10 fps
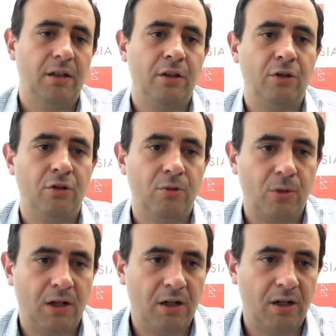
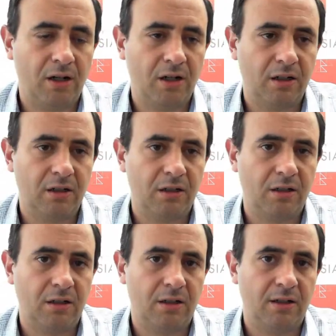You are
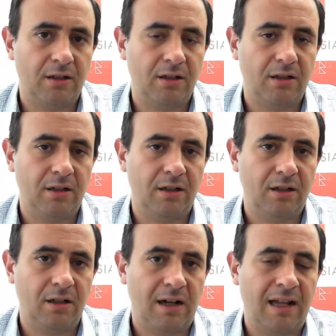
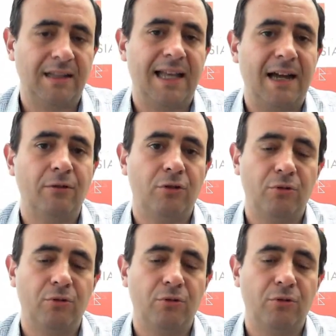allowed